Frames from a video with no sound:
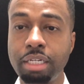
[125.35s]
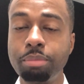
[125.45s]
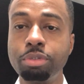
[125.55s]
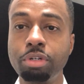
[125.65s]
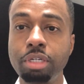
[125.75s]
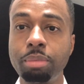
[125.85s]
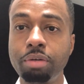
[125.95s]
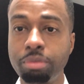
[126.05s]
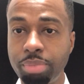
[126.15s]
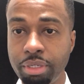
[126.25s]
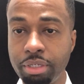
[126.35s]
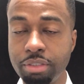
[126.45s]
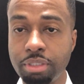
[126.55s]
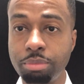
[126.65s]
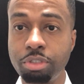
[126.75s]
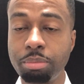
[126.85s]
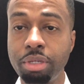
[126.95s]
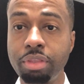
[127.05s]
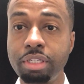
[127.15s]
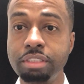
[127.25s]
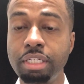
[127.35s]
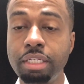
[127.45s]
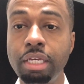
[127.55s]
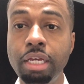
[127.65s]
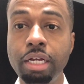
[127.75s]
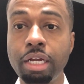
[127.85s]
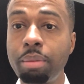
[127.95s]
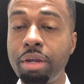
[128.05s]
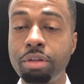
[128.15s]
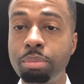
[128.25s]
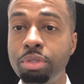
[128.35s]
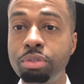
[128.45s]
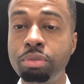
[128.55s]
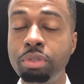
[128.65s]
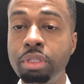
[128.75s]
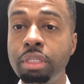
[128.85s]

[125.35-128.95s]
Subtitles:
I'm talking about repairs. I'm talking about things that come out of the blue